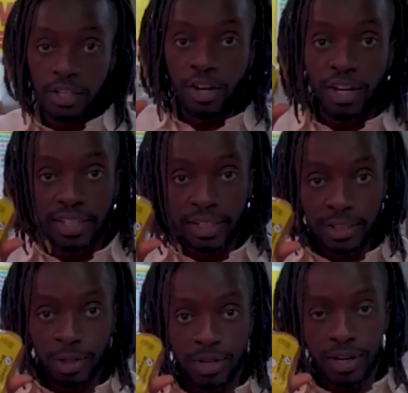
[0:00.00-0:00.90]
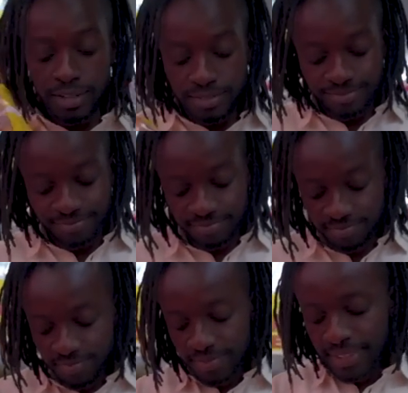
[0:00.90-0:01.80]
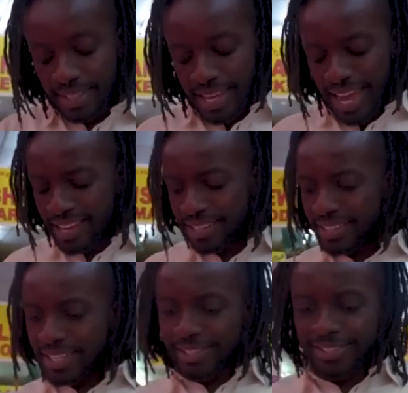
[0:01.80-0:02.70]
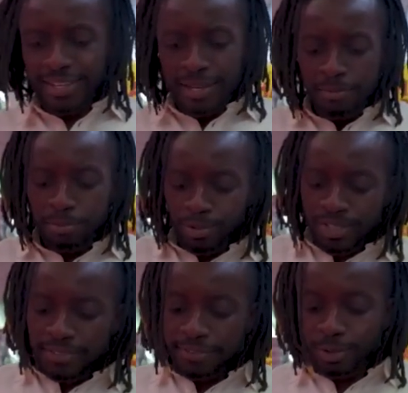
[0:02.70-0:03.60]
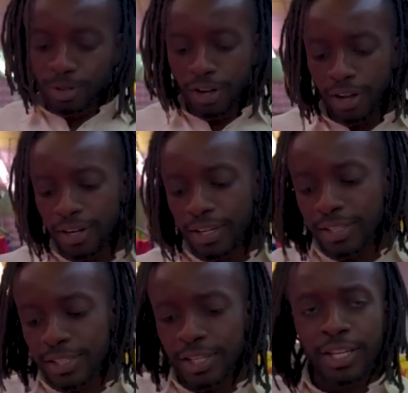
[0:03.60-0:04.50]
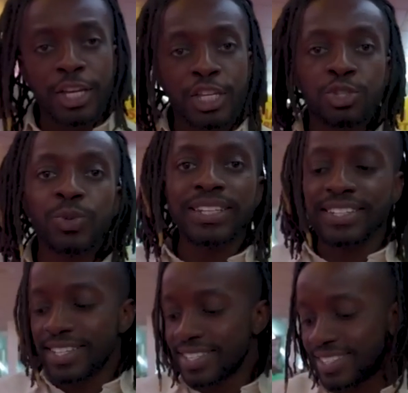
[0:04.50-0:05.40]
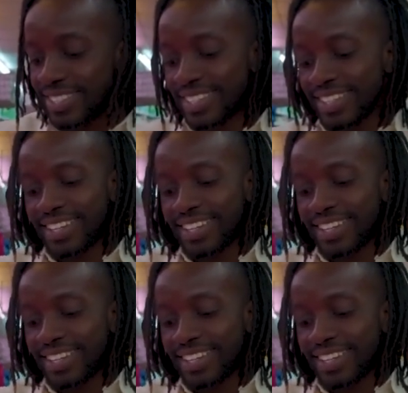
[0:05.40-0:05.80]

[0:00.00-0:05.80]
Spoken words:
Ghanaian donut, and this beautiful colored sweetness.